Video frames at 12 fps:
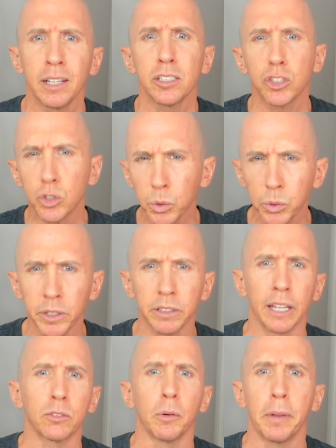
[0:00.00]
Sure, in
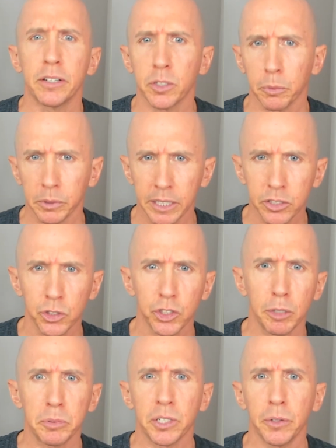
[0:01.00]
like romantic
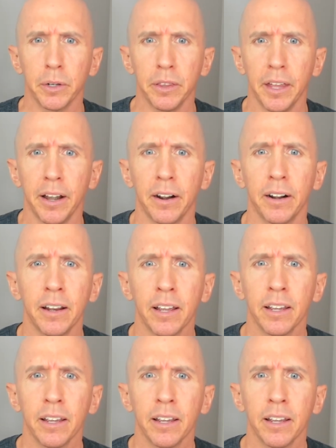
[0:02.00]
relationships here and there,